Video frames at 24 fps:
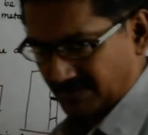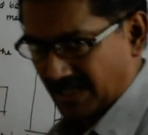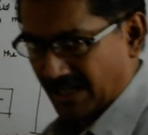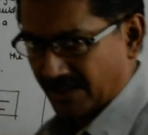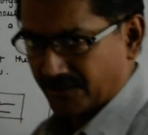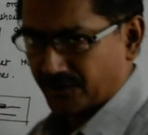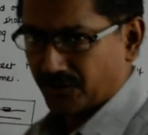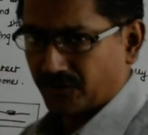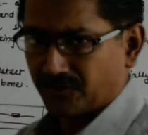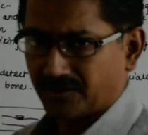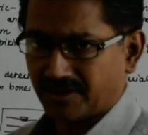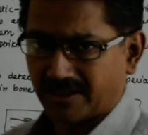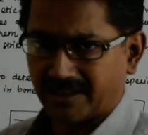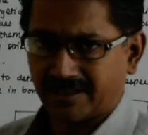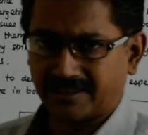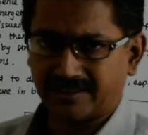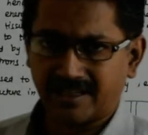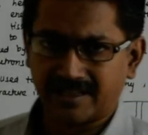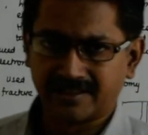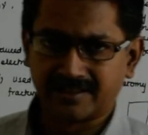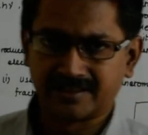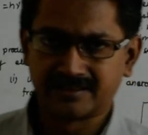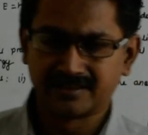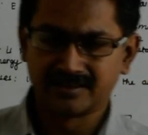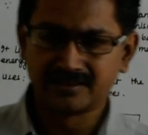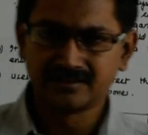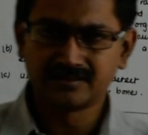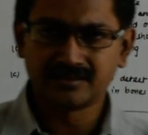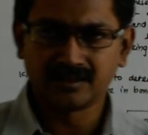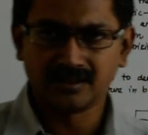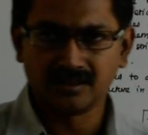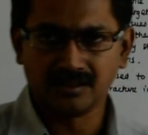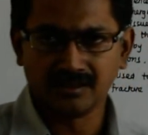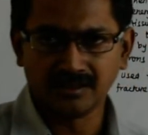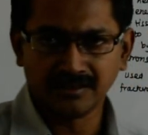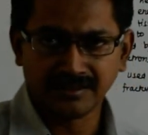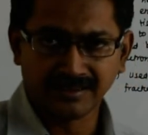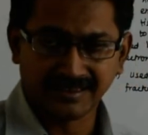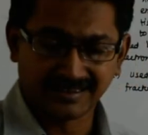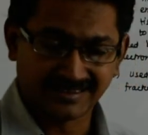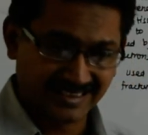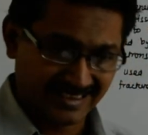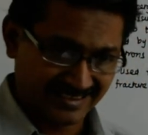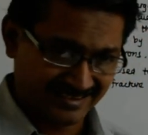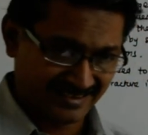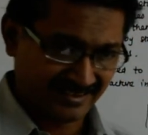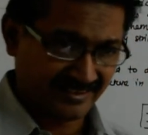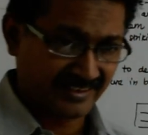as you said, that it is a
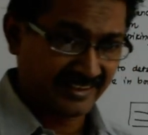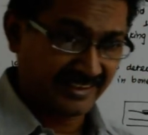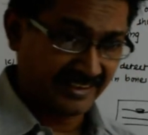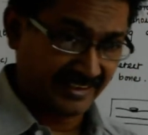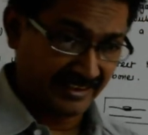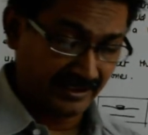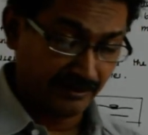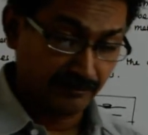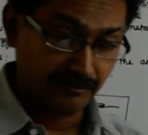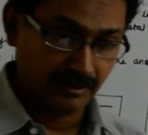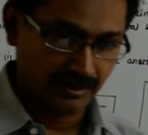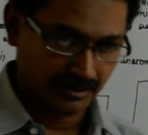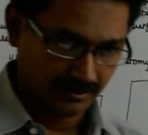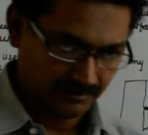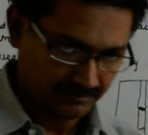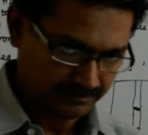necessary evil